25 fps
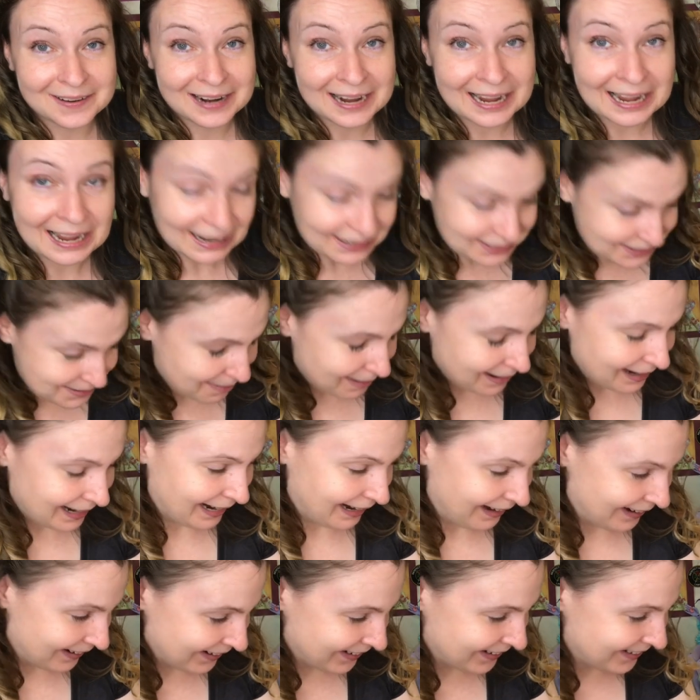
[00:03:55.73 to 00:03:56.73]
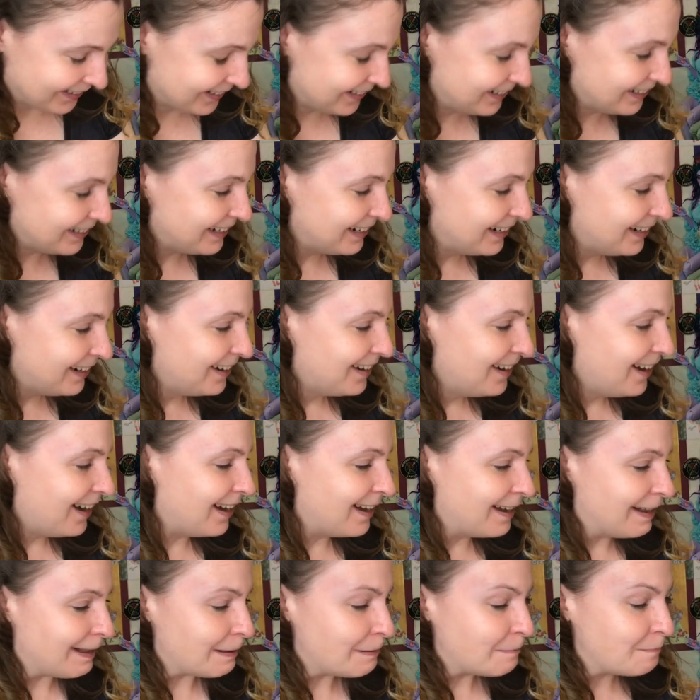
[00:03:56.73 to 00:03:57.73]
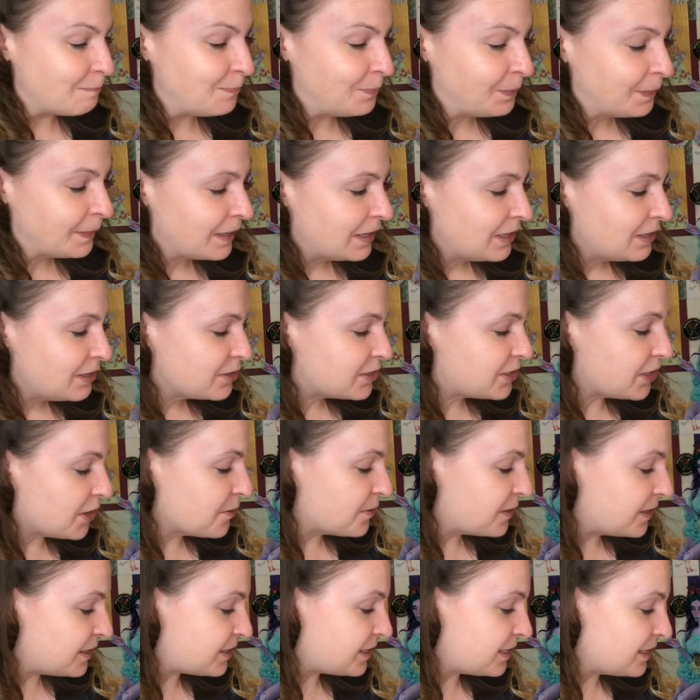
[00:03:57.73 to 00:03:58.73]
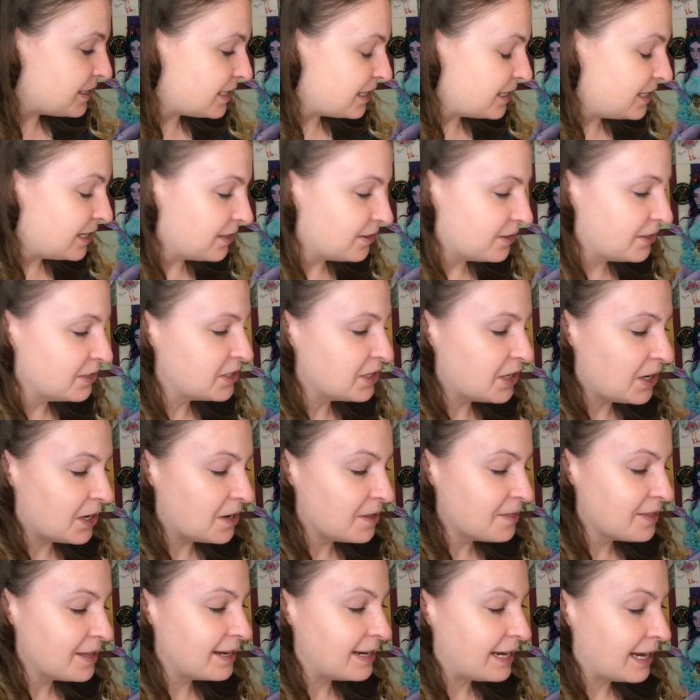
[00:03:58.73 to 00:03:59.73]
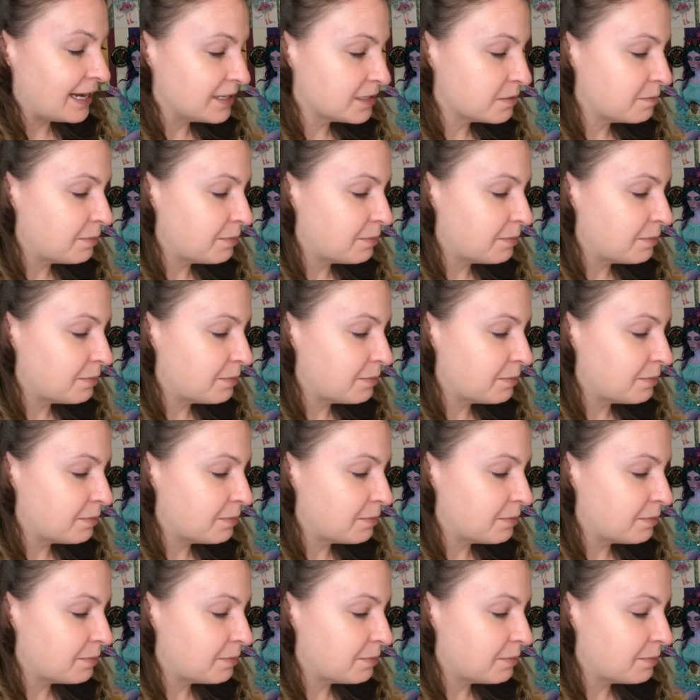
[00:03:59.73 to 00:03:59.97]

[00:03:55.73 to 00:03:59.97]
I had to buy her. um, so this is another doll that has